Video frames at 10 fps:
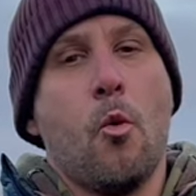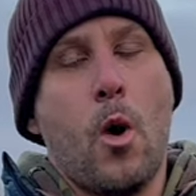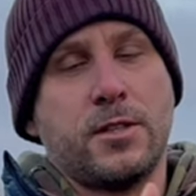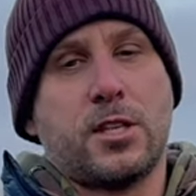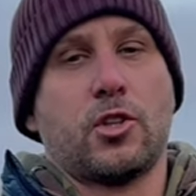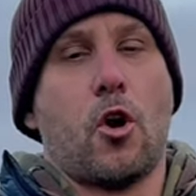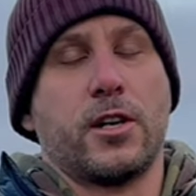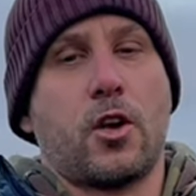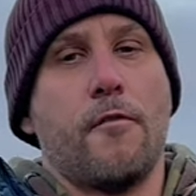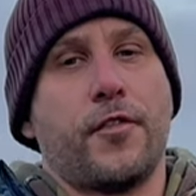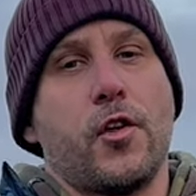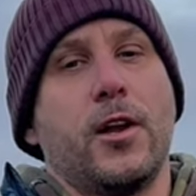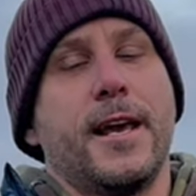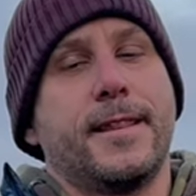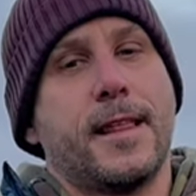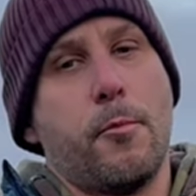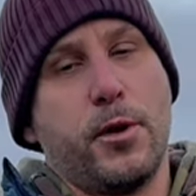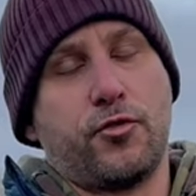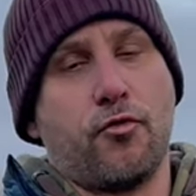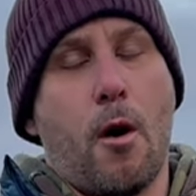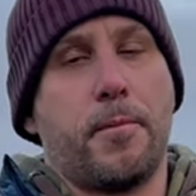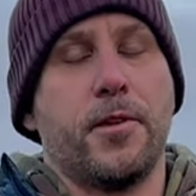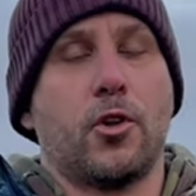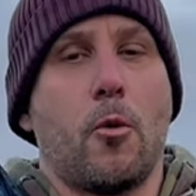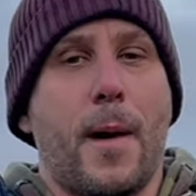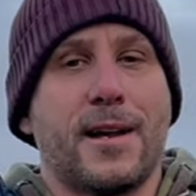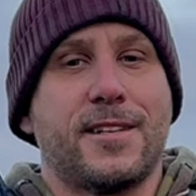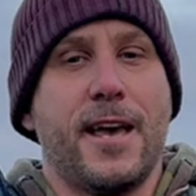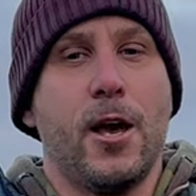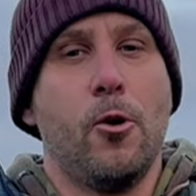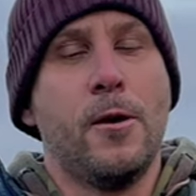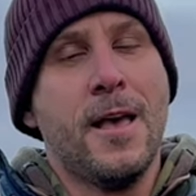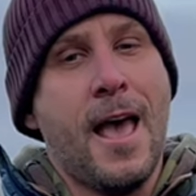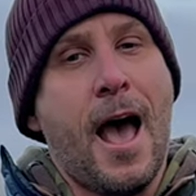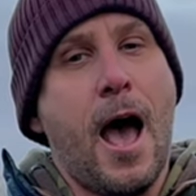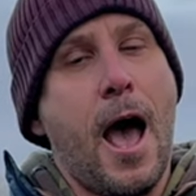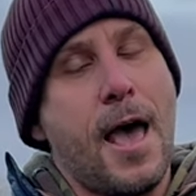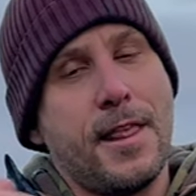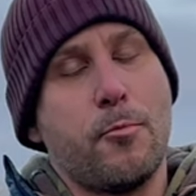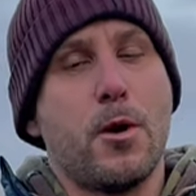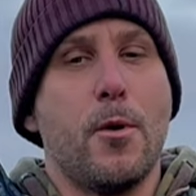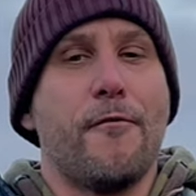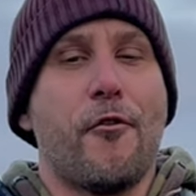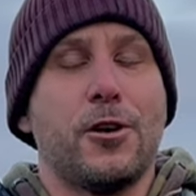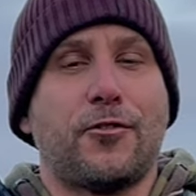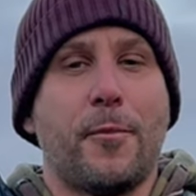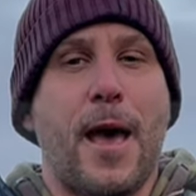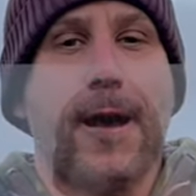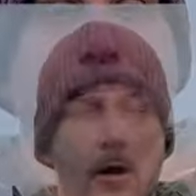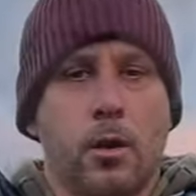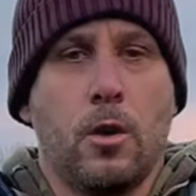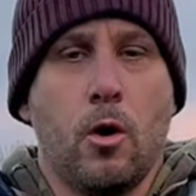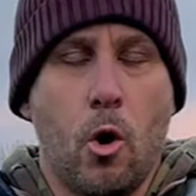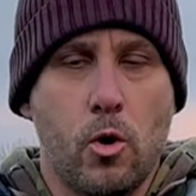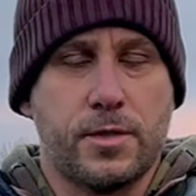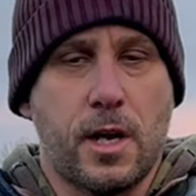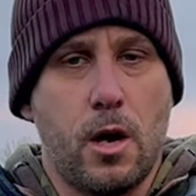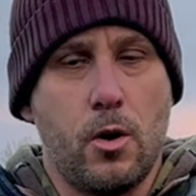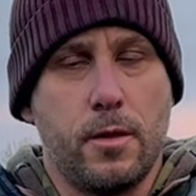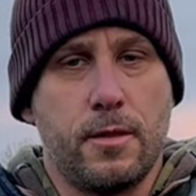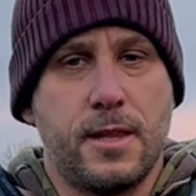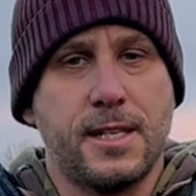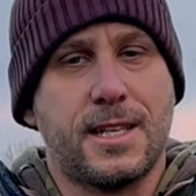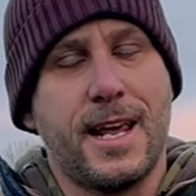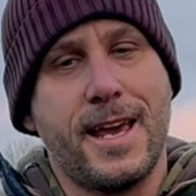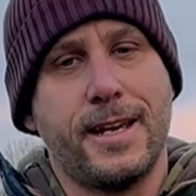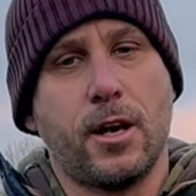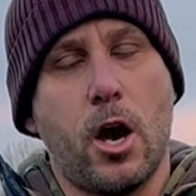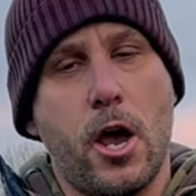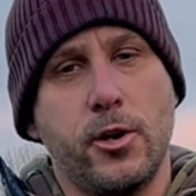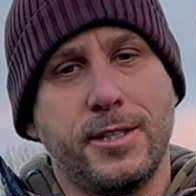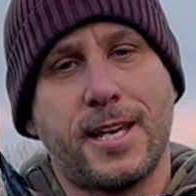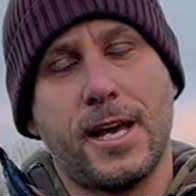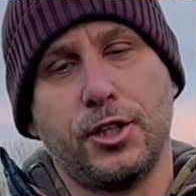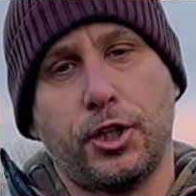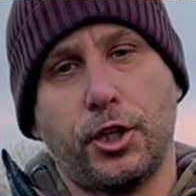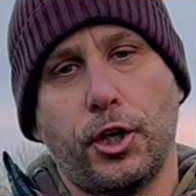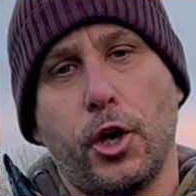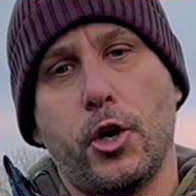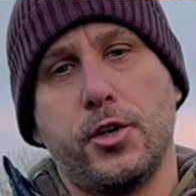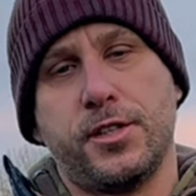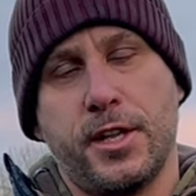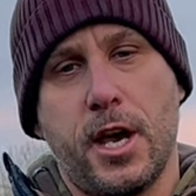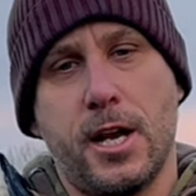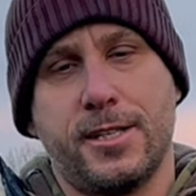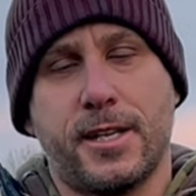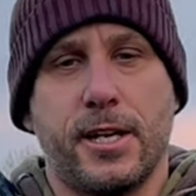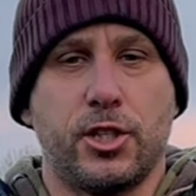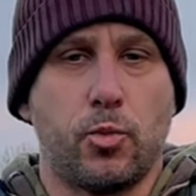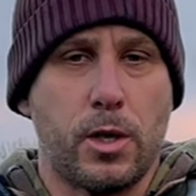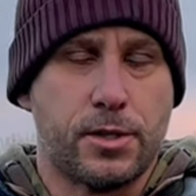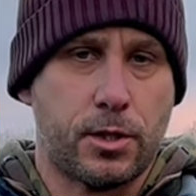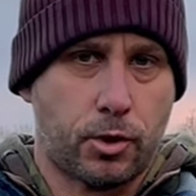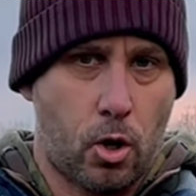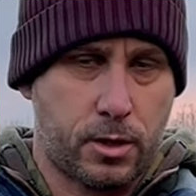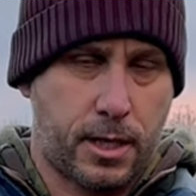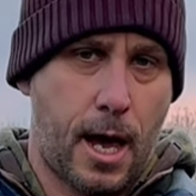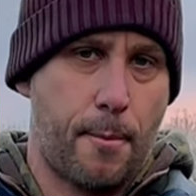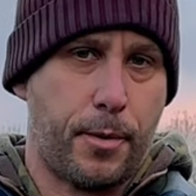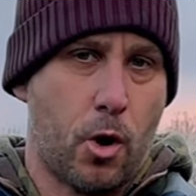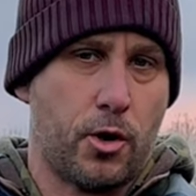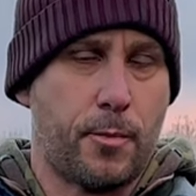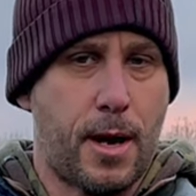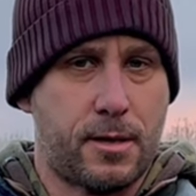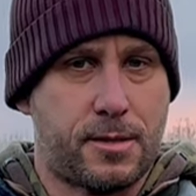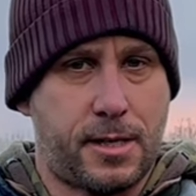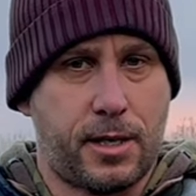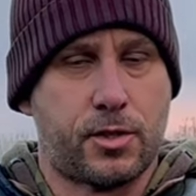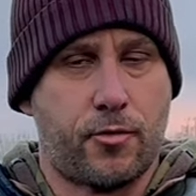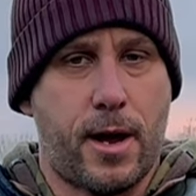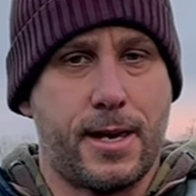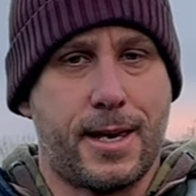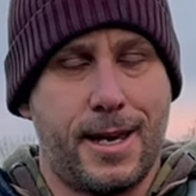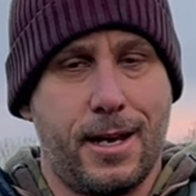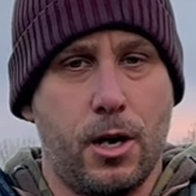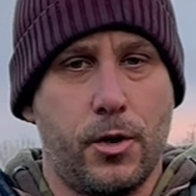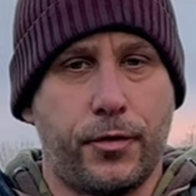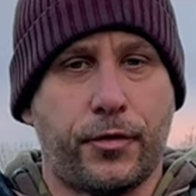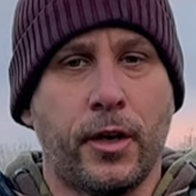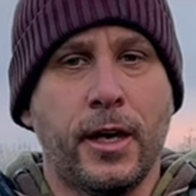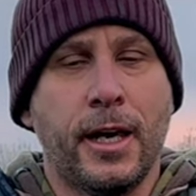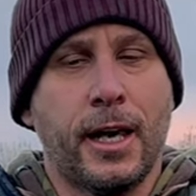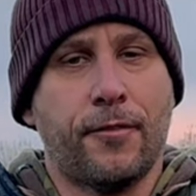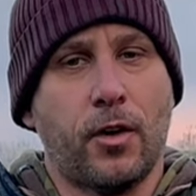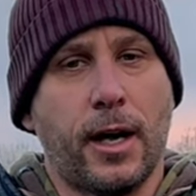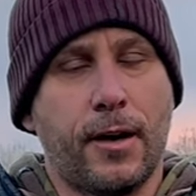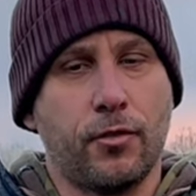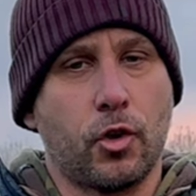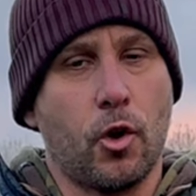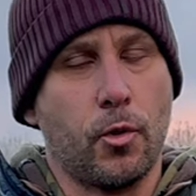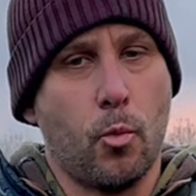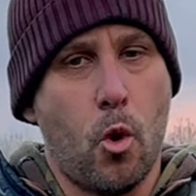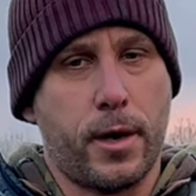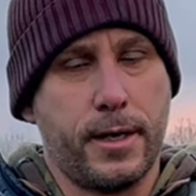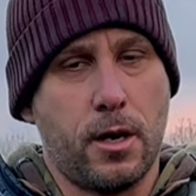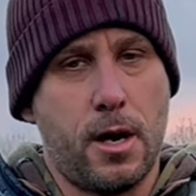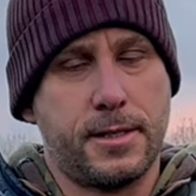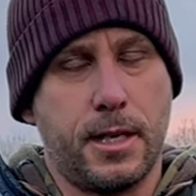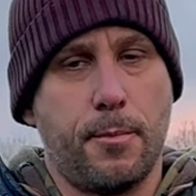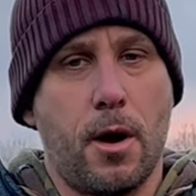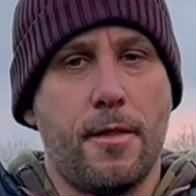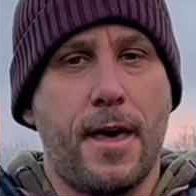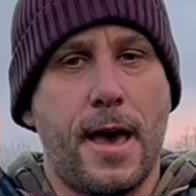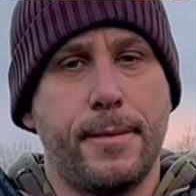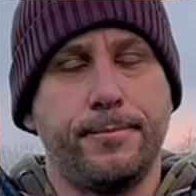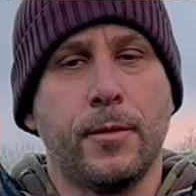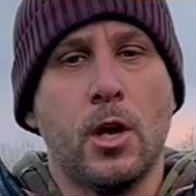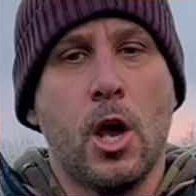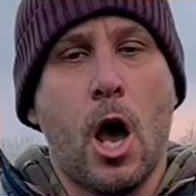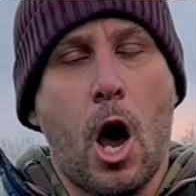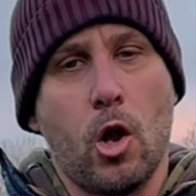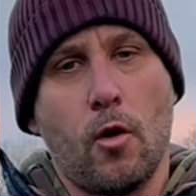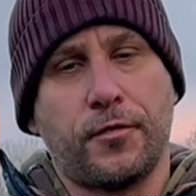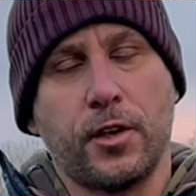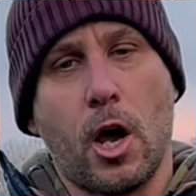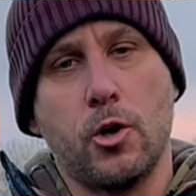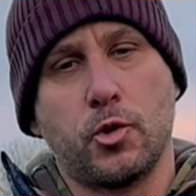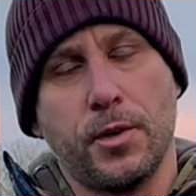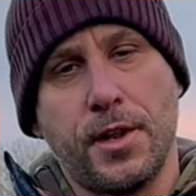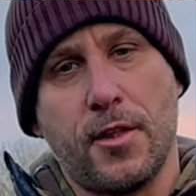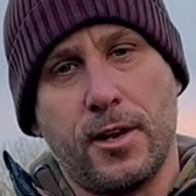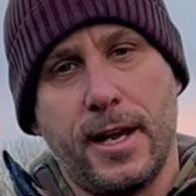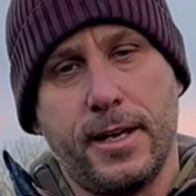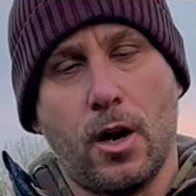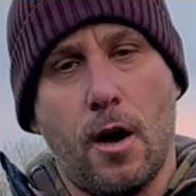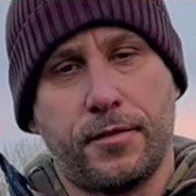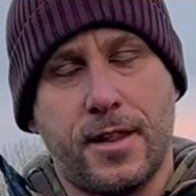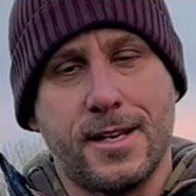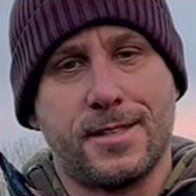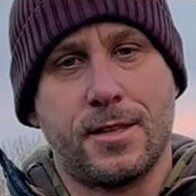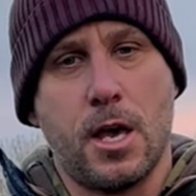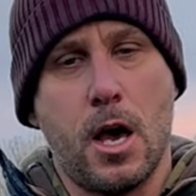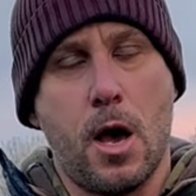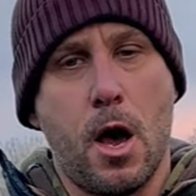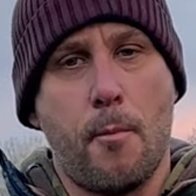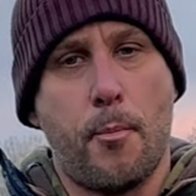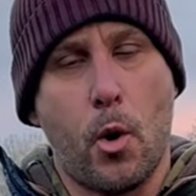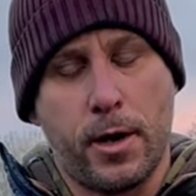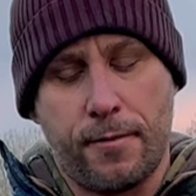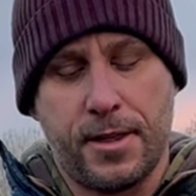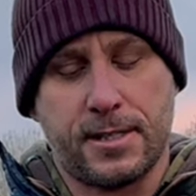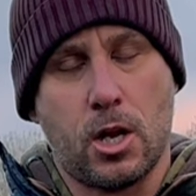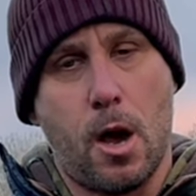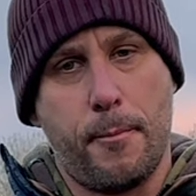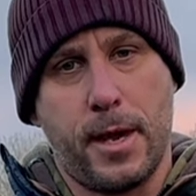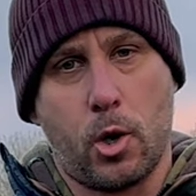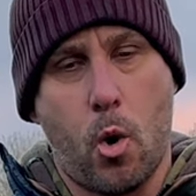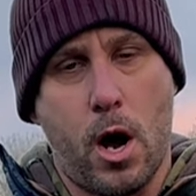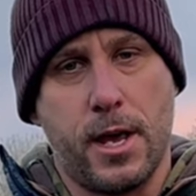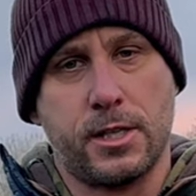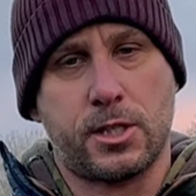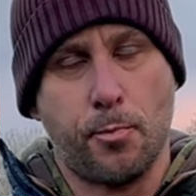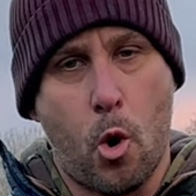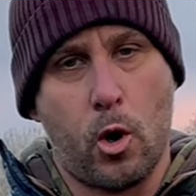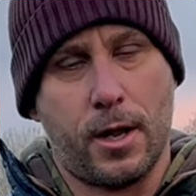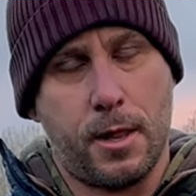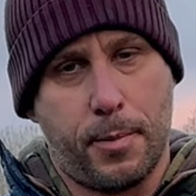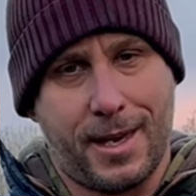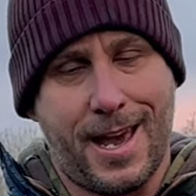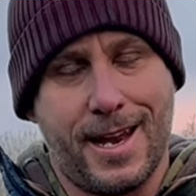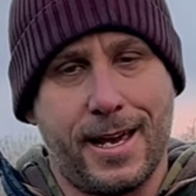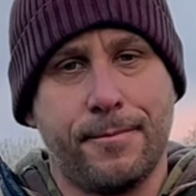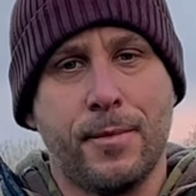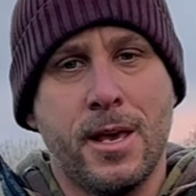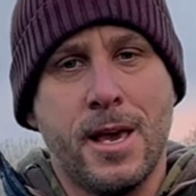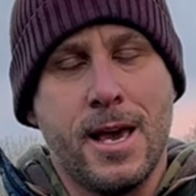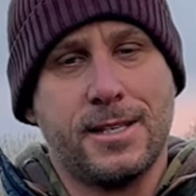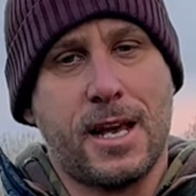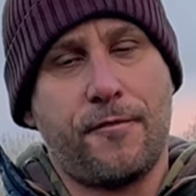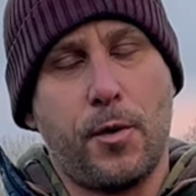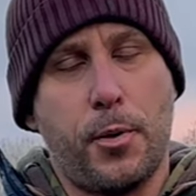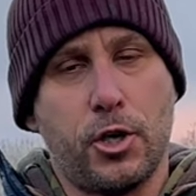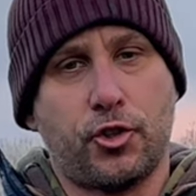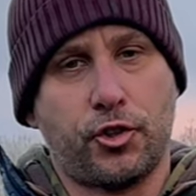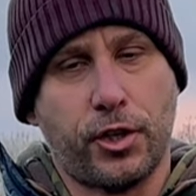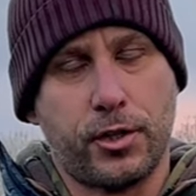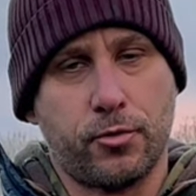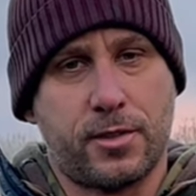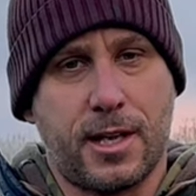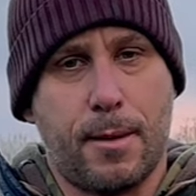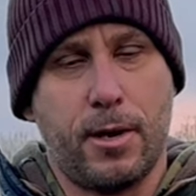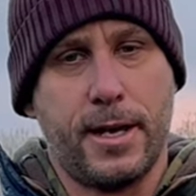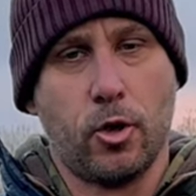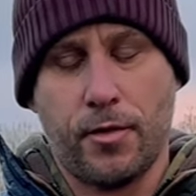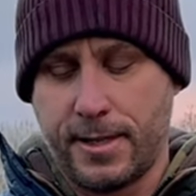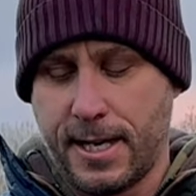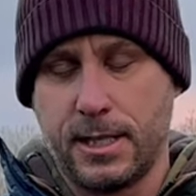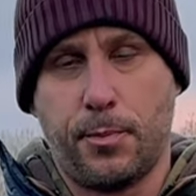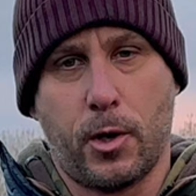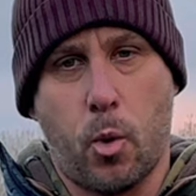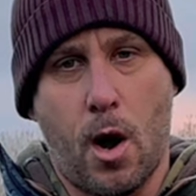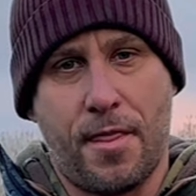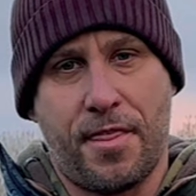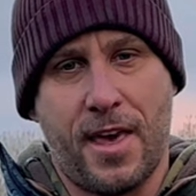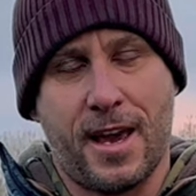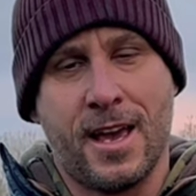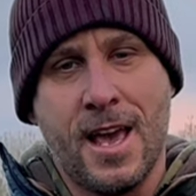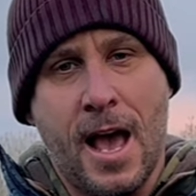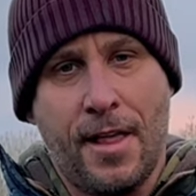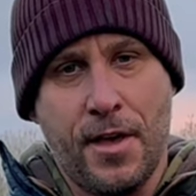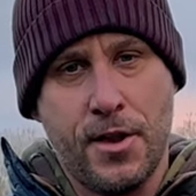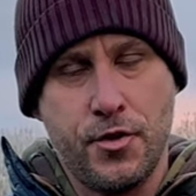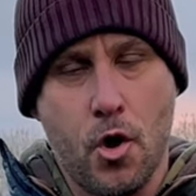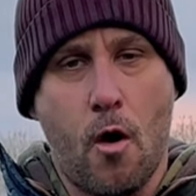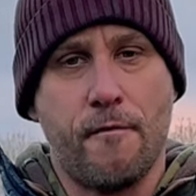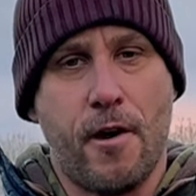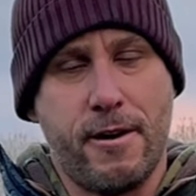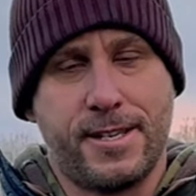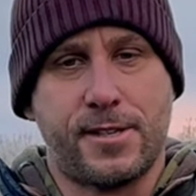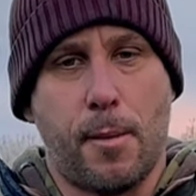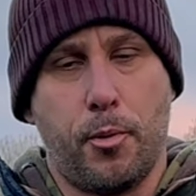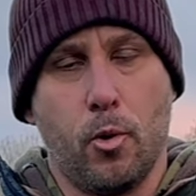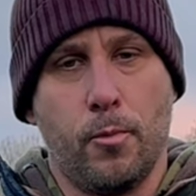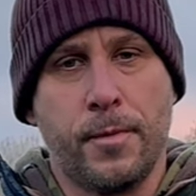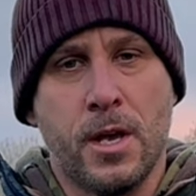Once the dog is confident on the lead, then we drop the dog back to heel uh, and then we move forwards from there. And also, this lead I only tend to use in the early stages. Once the dogs get beyond about six or eight kilos, if I haven't got them walking nicely by then, I'll often go to another lead after this. The point of this line being quite small at the beginning is that if you put a traditional slip lead on, they tend to be quite thick and they're not very supple.